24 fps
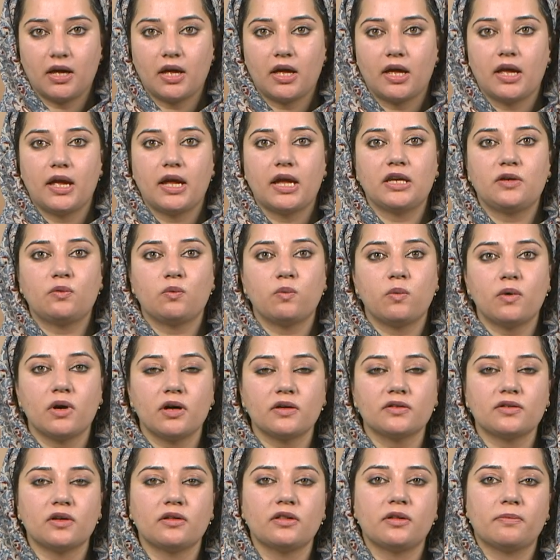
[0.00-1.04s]
It works
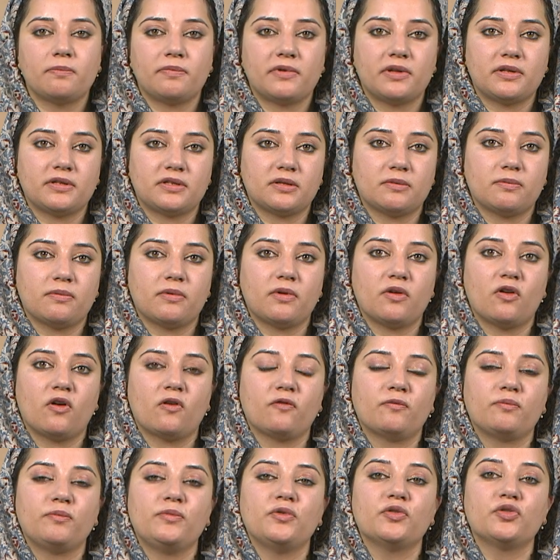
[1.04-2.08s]
on the principle of
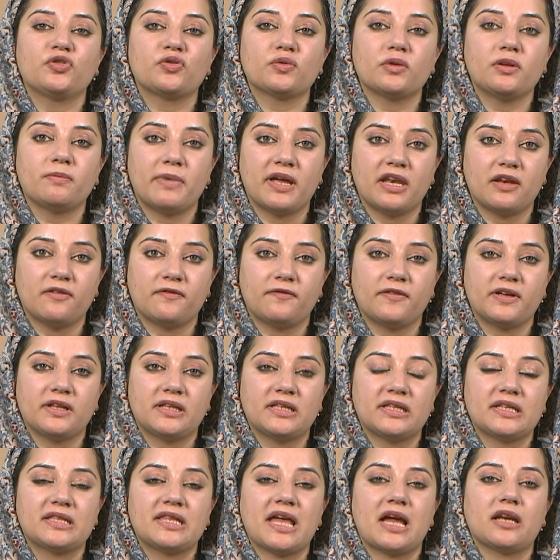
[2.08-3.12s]
mutual benefits
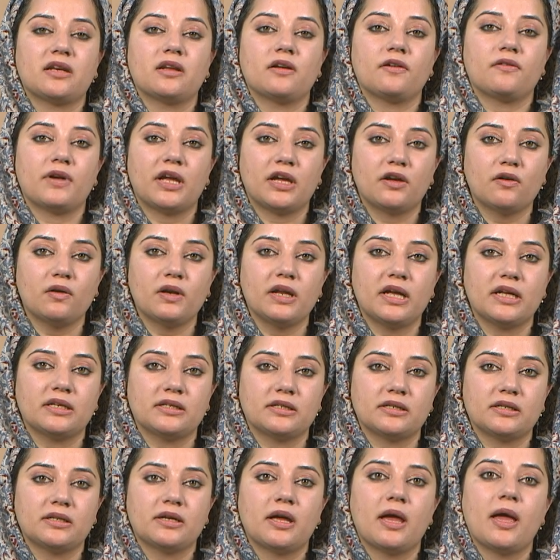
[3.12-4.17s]
that are
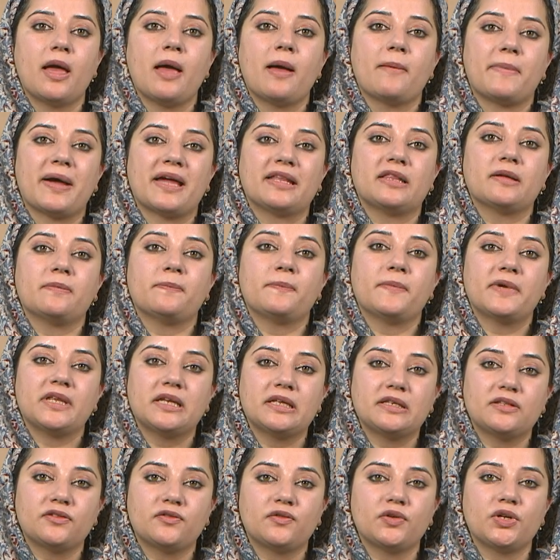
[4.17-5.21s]
regulated by the
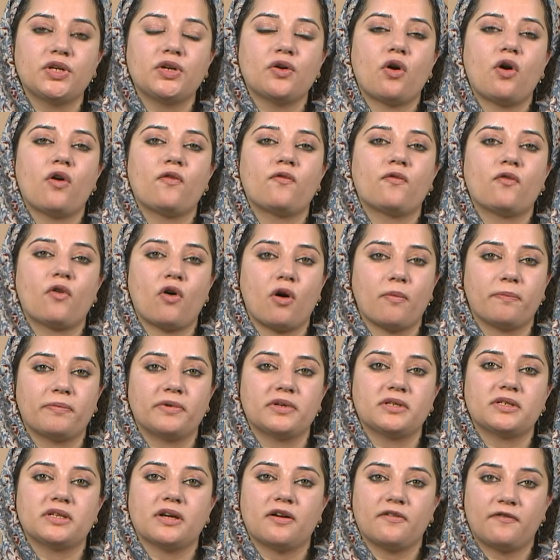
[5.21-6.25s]
Ministry of Corporate
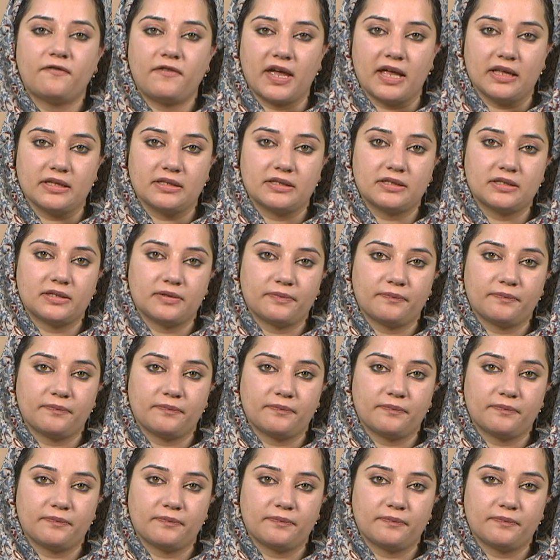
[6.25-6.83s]
Affairs.